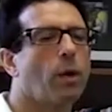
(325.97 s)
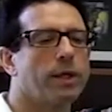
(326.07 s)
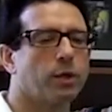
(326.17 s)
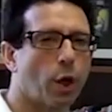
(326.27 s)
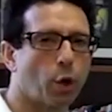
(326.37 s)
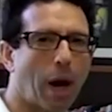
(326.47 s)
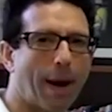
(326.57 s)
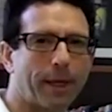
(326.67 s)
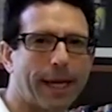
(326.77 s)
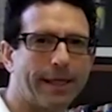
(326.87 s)
is go to our
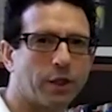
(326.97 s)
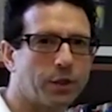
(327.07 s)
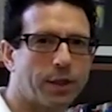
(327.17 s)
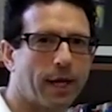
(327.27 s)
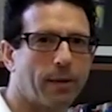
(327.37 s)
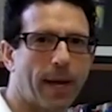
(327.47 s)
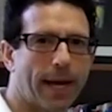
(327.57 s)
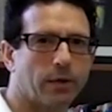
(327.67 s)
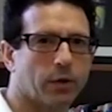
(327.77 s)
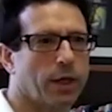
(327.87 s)
applications
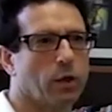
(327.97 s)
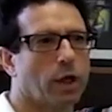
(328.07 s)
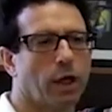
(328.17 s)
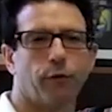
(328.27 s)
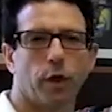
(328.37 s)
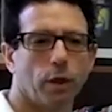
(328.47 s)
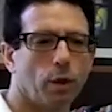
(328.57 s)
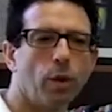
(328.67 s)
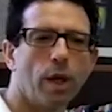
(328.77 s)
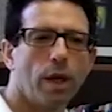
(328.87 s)
database. It'll give you